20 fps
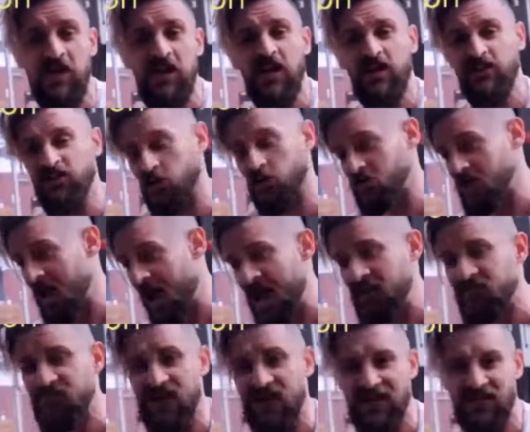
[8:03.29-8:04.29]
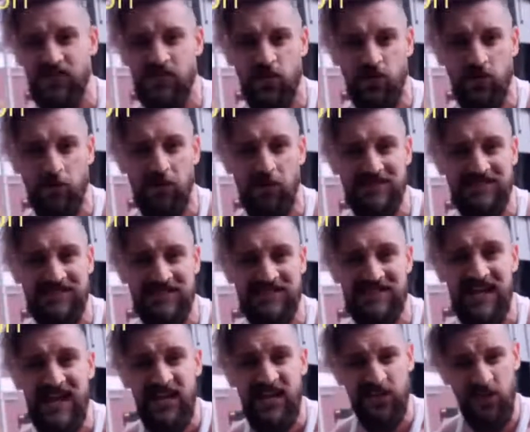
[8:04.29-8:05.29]
as those heavy ass shoulder presses
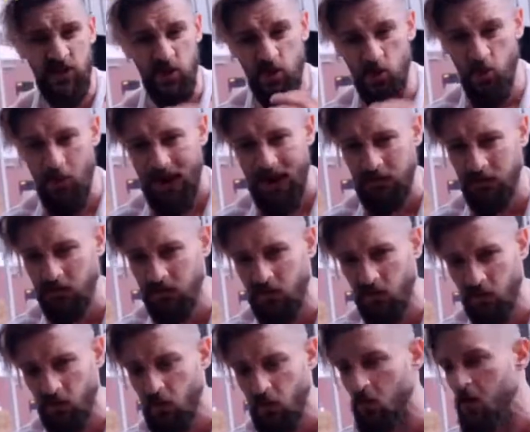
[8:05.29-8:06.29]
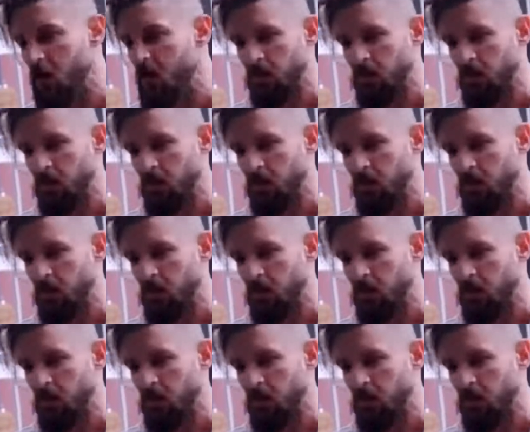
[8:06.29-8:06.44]
you ground through,